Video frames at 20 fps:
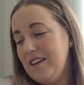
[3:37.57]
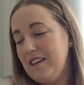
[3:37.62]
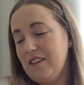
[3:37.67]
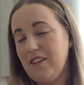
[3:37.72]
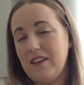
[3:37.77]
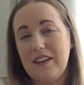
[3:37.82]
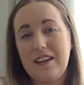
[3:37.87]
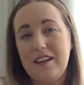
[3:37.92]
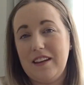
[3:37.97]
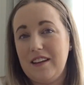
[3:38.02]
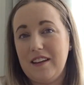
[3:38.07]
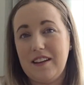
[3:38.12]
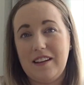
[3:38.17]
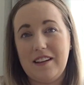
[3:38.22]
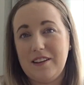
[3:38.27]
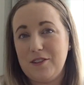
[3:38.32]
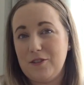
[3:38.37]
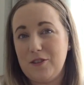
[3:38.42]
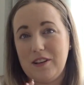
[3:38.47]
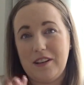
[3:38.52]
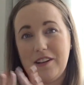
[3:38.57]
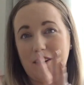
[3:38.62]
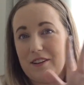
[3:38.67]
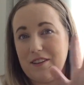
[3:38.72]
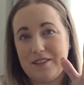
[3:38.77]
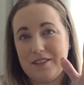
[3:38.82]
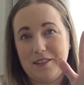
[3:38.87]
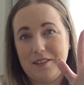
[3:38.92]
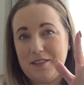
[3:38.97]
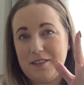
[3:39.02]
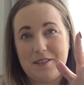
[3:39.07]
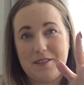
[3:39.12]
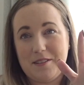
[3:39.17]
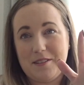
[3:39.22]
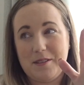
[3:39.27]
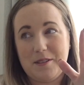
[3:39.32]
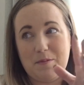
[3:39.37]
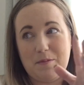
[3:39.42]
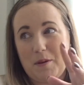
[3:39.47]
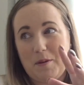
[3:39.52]
Like, he literally
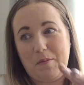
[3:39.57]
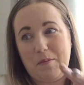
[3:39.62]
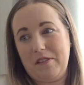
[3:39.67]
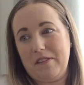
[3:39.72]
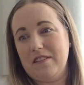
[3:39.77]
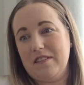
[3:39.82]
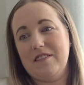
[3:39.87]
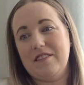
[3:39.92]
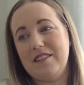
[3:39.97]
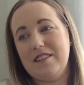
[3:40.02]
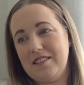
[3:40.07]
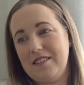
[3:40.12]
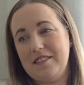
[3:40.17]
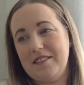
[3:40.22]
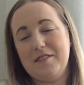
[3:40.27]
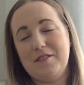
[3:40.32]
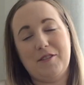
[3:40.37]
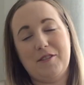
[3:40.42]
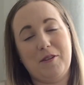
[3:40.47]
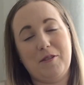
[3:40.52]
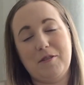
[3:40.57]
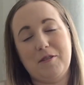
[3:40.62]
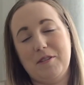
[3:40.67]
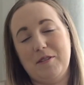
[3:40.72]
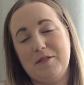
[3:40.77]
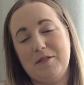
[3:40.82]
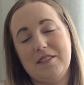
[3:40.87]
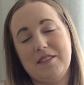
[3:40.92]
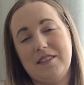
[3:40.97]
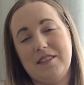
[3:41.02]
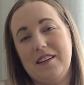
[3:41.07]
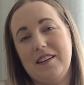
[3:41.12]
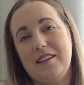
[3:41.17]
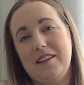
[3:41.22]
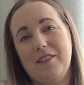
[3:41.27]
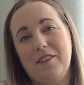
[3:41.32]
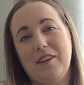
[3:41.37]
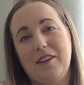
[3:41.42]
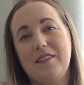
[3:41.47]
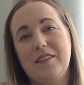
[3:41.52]
idolises his big brother. It's so cute to see.
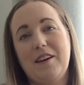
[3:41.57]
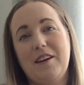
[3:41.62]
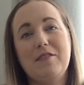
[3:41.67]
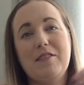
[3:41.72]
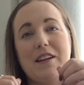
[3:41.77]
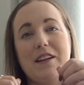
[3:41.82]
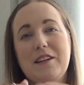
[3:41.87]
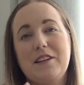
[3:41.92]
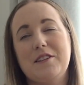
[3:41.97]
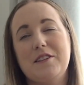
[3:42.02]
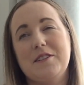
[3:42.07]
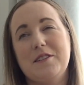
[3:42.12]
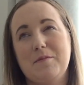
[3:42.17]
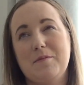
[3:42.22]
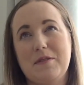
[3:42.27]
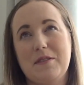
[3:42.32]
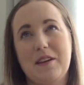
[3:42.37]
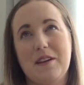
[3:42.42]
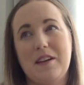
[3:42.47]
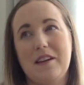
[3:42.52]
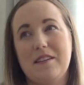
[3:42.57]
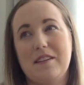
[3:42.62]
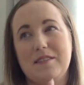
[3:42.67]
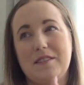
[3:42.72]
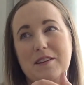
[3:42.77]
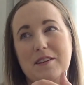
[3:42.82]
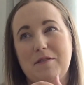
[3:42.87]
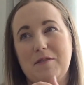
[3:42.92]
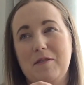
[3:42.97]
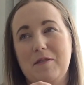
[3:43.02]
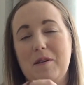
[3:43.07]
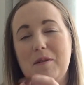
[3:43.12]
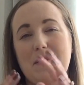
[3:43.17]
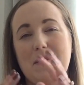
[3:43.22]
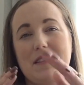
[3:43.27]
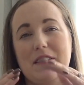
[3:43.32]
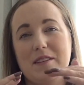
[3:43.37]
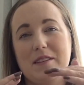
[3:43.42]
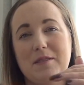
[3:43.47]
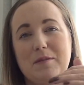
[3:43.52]
Like, their relationship and as they grow up,
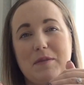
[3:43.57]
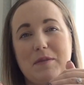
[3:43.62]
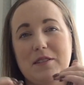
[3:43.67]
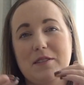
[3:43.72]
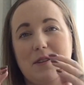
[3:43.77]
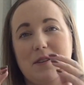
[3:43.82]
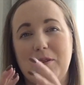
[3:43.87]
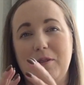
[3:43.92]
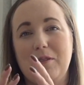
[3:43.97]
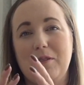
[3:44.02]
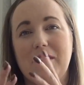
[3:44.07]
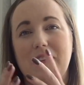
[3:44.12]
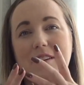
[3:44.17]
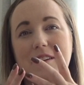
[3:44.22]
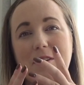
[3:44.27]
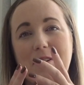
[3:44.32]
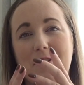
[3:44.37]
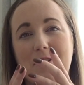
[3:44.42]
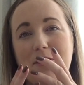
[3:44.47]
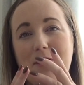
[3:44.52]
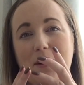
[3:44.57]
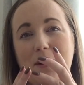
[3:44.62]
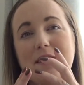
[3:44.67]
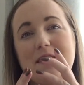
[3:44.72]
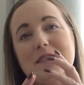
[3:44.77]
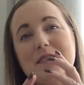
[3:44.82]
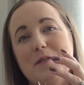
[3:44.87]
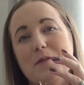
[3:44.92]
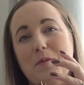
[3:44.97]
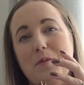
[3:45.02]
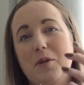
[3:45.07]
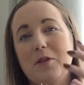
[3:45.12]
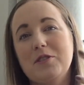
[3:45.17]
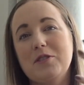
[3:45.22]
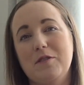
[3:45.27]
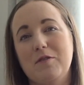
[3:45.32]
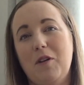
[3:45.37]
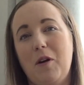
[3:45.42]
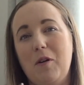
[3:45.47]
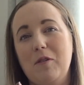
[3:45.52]
I think it's gonna be so like nice to
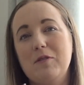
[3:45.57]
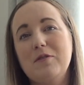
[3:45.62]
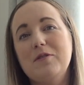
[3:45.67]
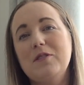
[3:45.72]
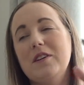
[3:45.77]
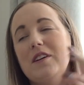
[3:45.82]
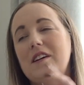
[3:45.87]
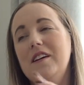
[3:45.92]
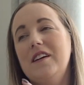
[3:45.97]
watch evolve.